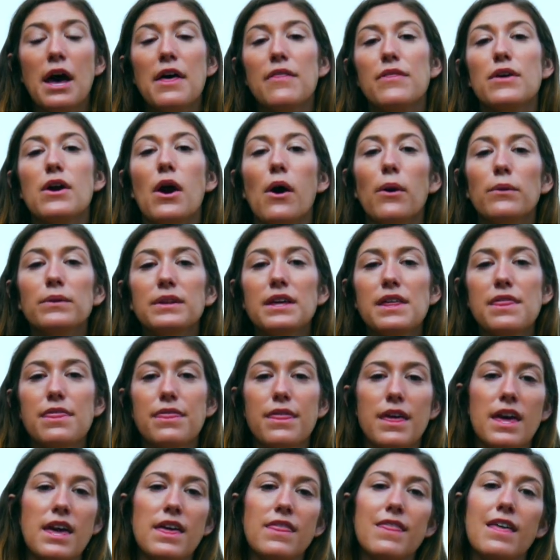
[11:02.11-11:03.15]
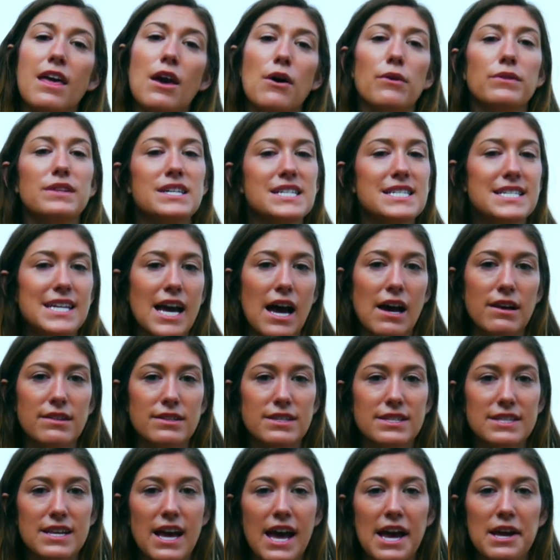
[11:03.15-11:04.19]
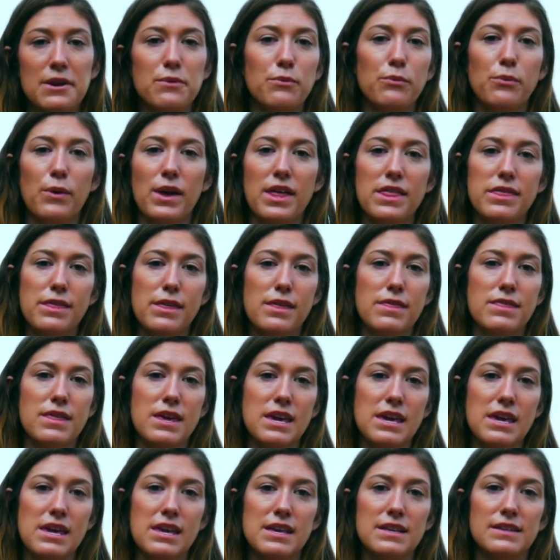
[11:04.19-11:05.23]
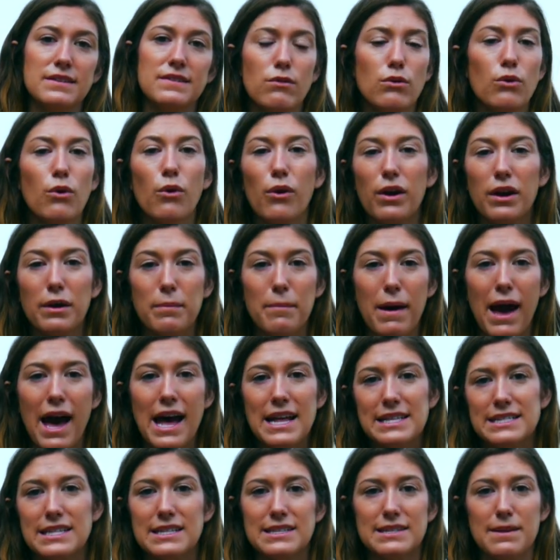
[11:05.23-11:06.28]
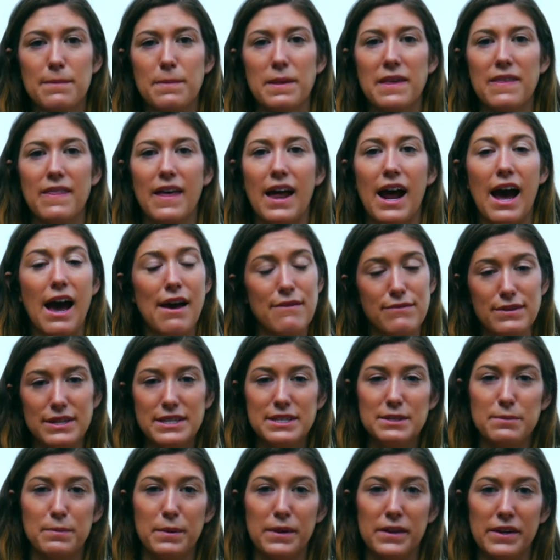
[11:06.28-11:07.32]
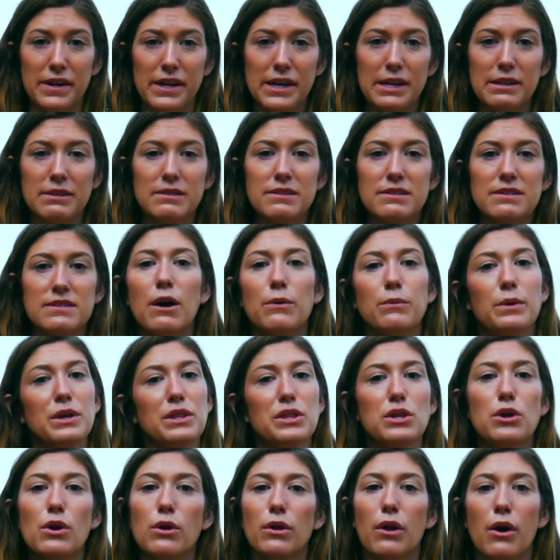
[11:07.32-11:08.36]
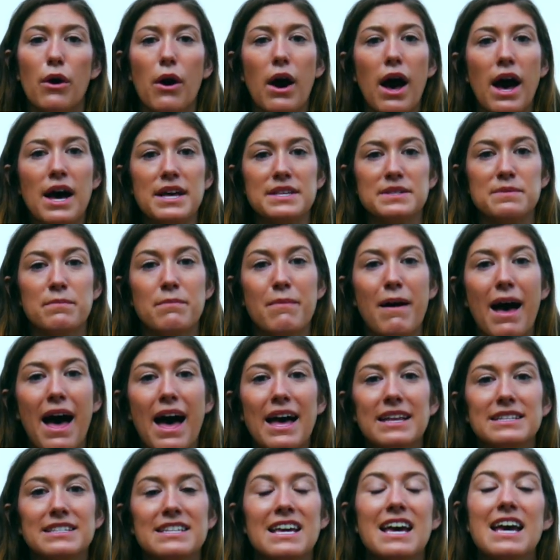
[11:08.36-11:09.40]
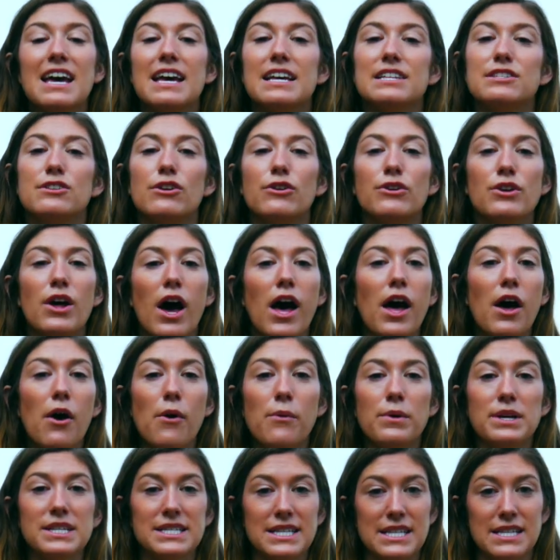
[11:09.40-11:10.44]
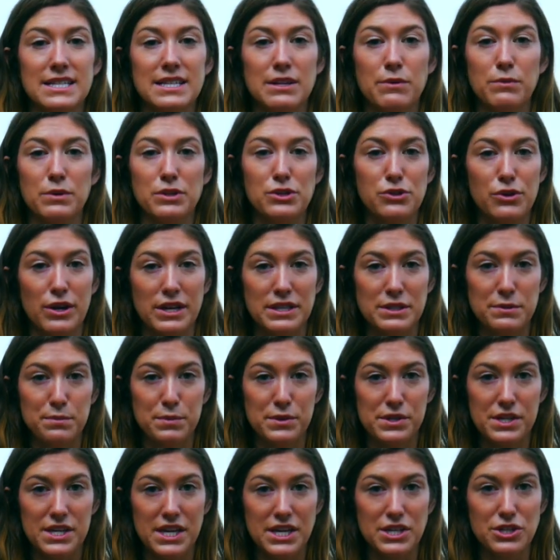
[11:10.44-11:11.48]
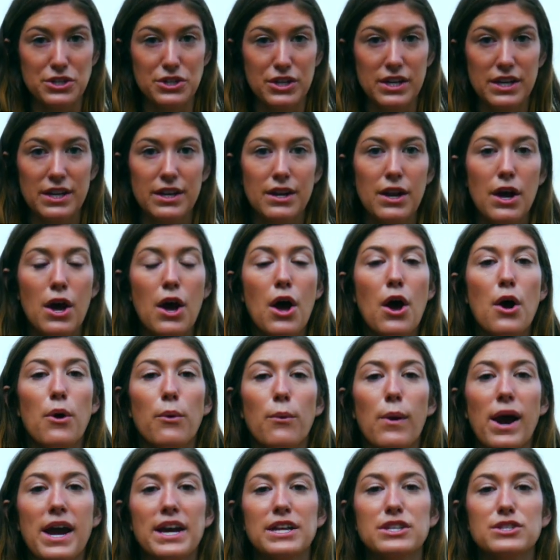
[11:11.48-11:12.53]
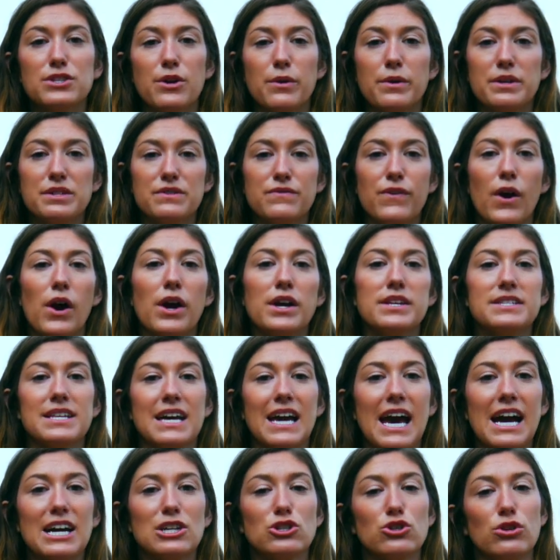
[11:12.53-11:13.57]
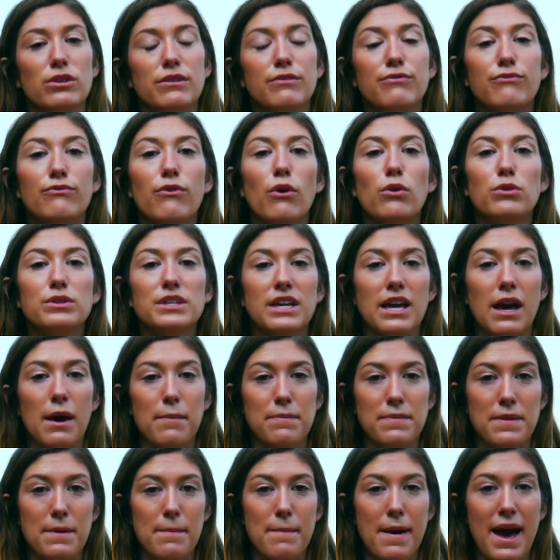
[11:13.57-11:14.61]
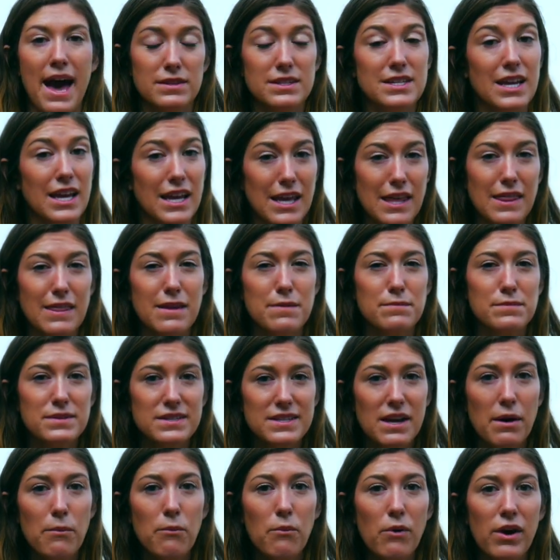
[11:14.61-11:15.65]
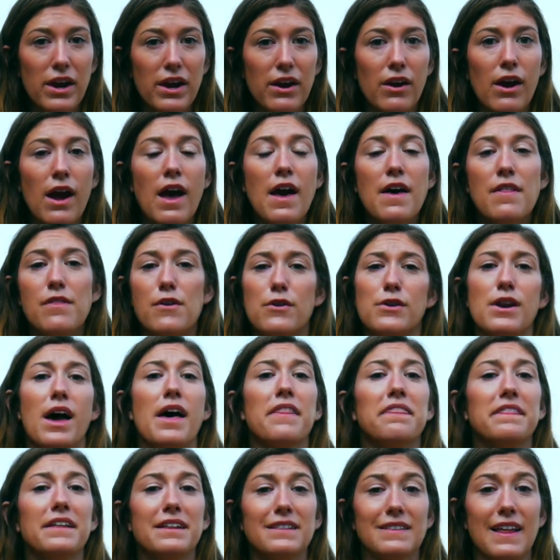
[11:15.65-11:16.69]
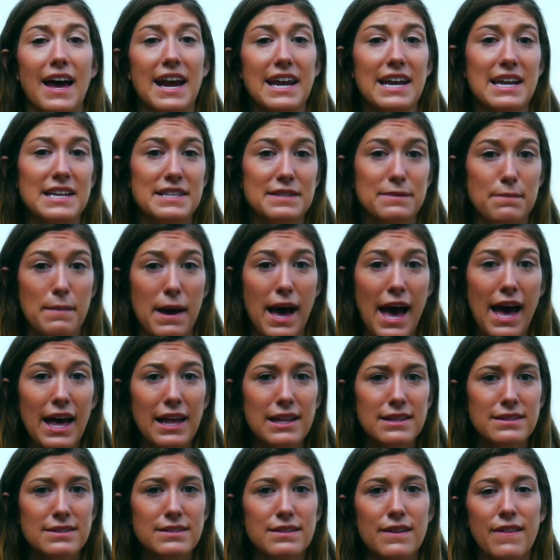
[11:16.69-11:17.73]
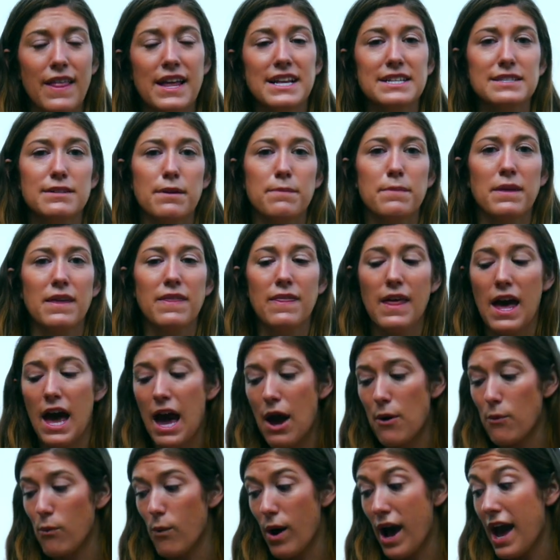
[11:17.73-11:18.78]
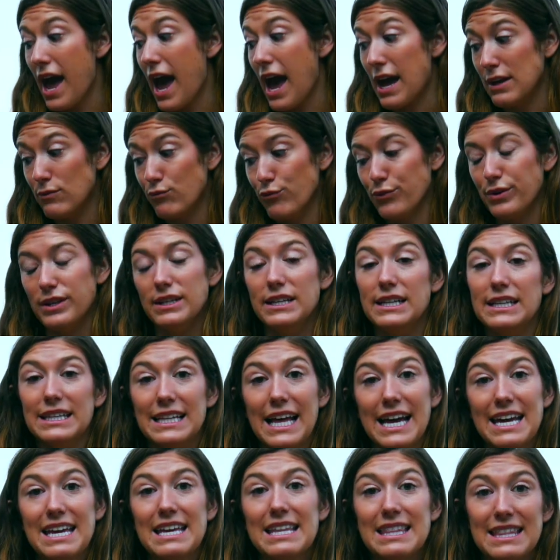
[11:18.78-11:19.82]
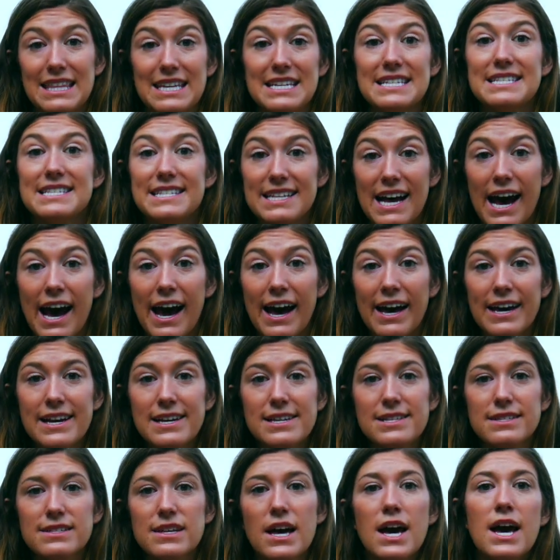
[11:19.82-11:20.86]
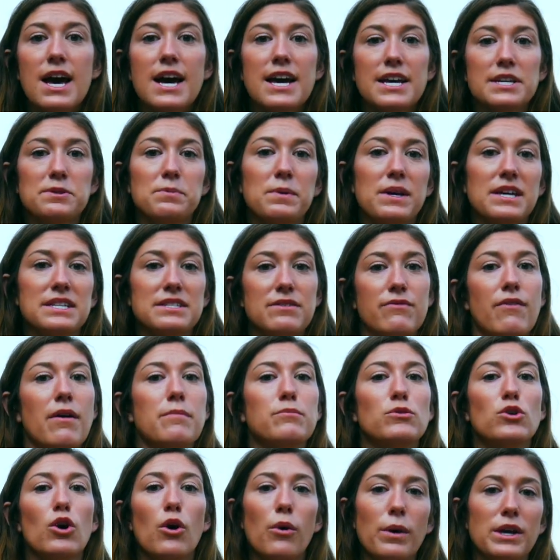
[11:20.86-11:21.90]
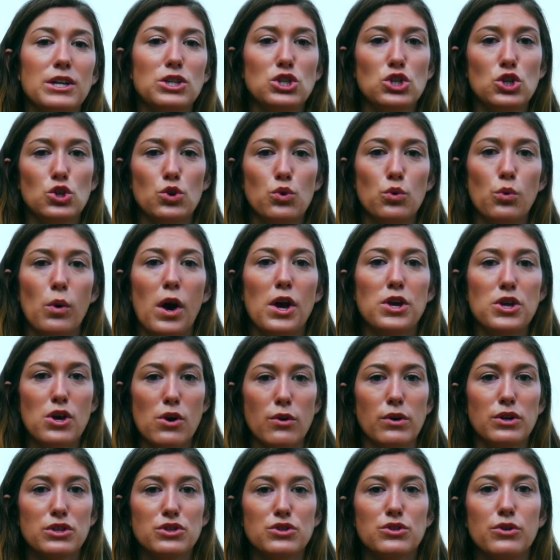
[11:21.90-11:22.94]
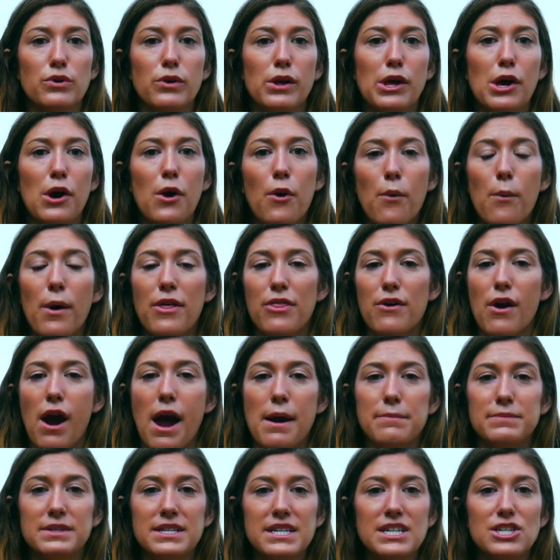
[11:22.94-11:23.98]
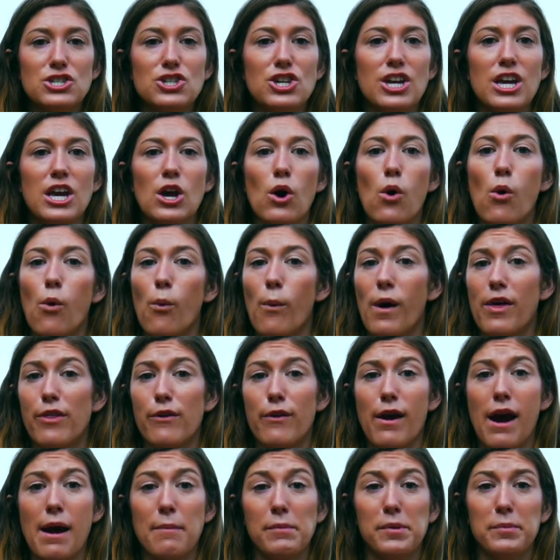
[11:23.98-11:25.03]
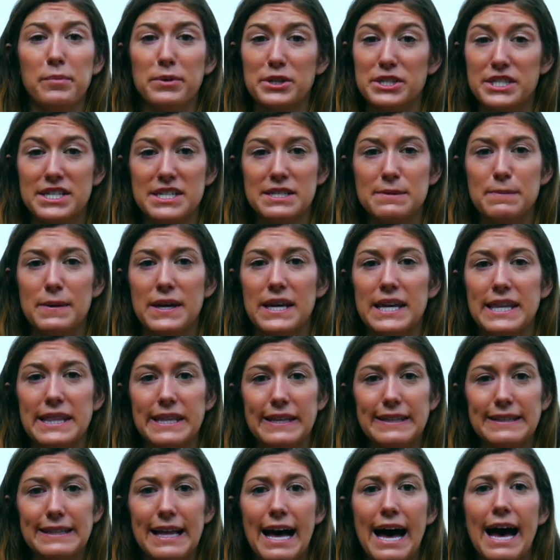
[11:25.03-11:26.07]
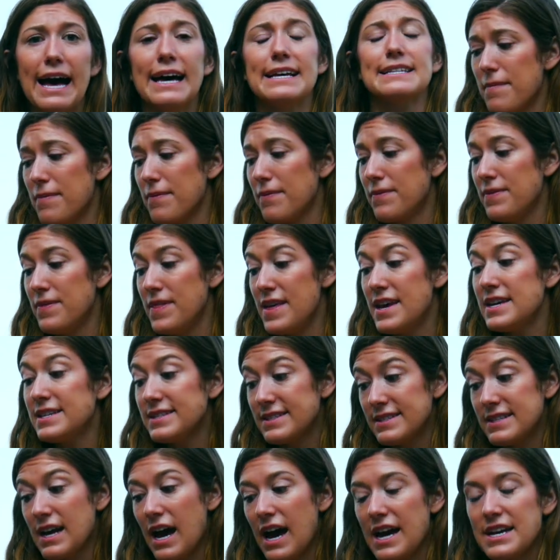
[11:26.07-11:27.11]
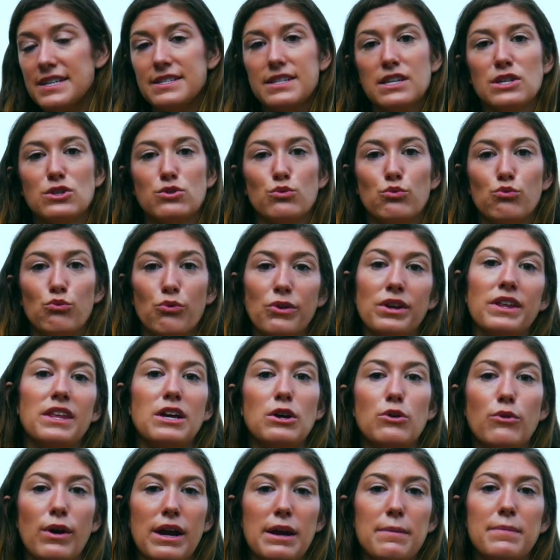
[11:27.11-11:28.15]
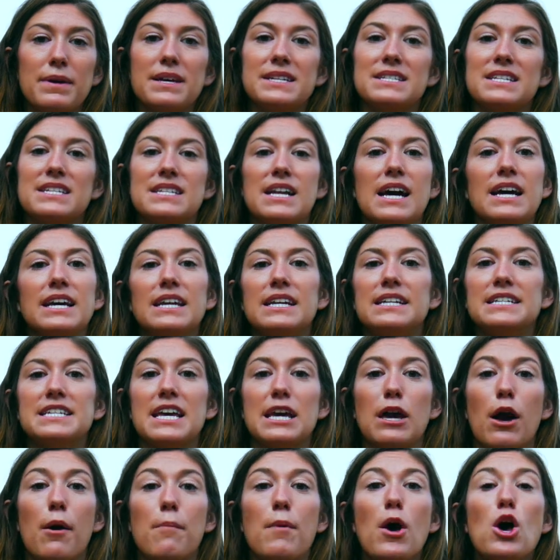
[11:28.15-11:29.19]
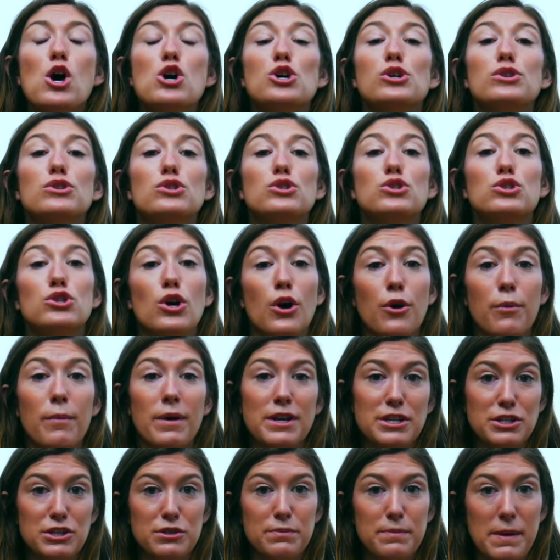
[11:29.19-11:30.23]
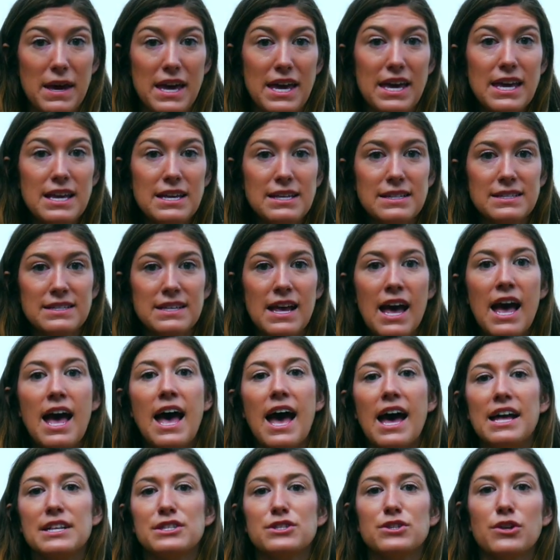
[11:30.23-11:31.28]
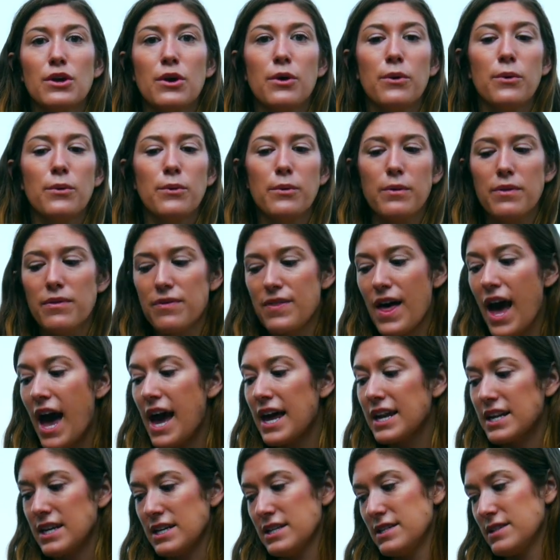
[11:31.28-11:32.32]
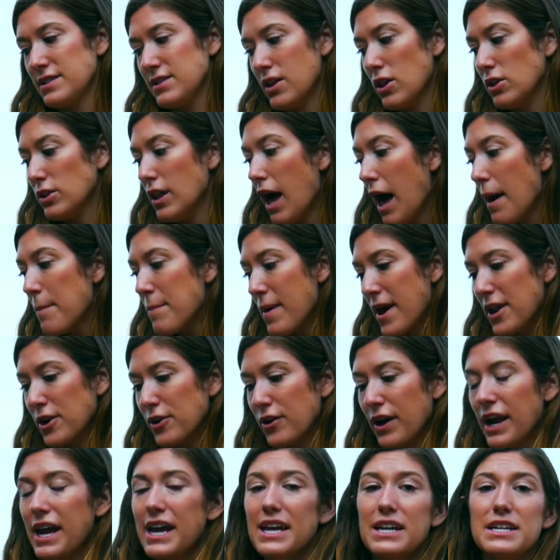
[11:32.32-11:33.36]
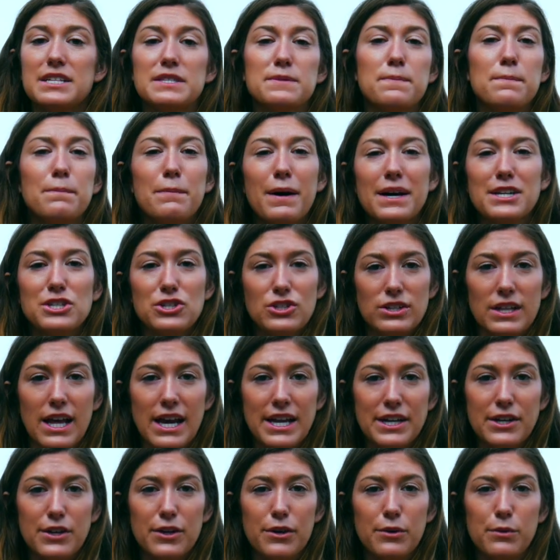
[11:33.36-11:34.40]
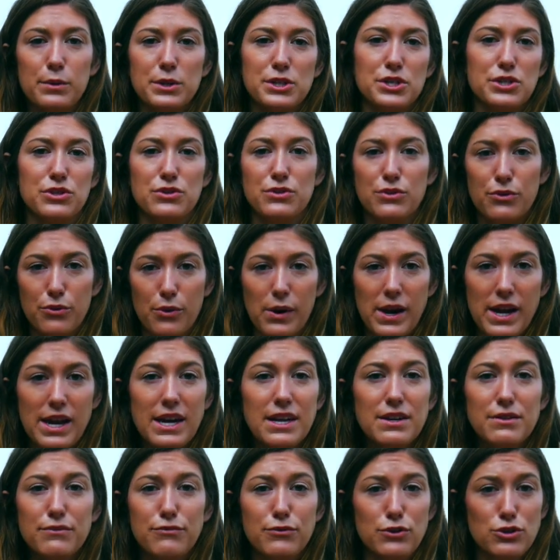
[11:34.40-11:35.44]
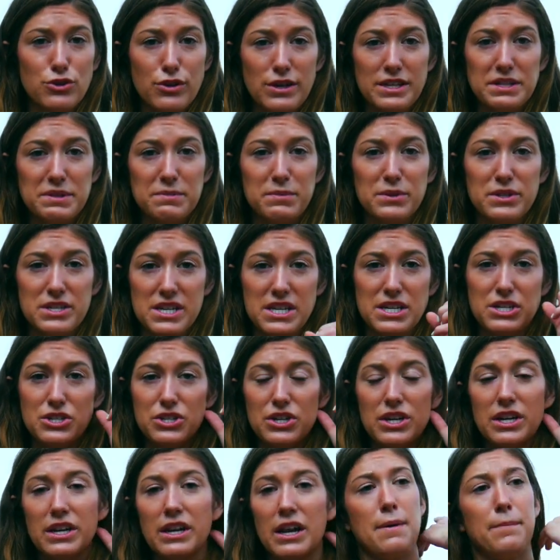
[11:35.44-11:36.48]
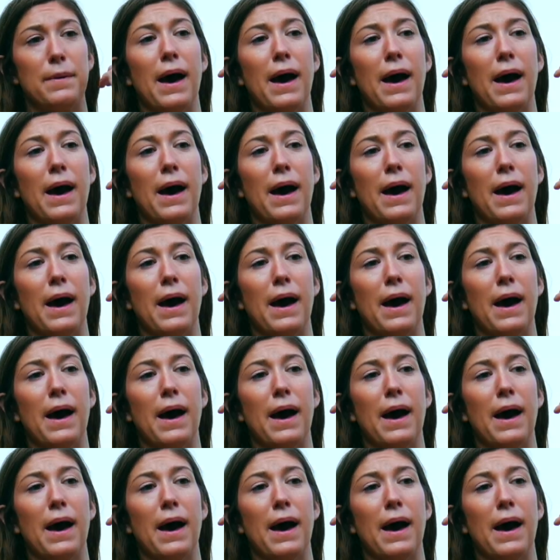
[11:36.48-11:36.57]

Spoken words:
The only downside with these cork mats, and something that I've experienced with YOLOHA's mats, is they're not always easy with transportation, right? So as far as like actually folding up the mat, taking them somewhere, they're not the lightest mats. That's something that why I really like this size, is because if I'm going to a yoga studio, whether I'm teaching or whether I'm a participant in the class, this size is really great because it's not going to take up so much space, and so that is a lot better, and it's much lighter, which is great for transportation.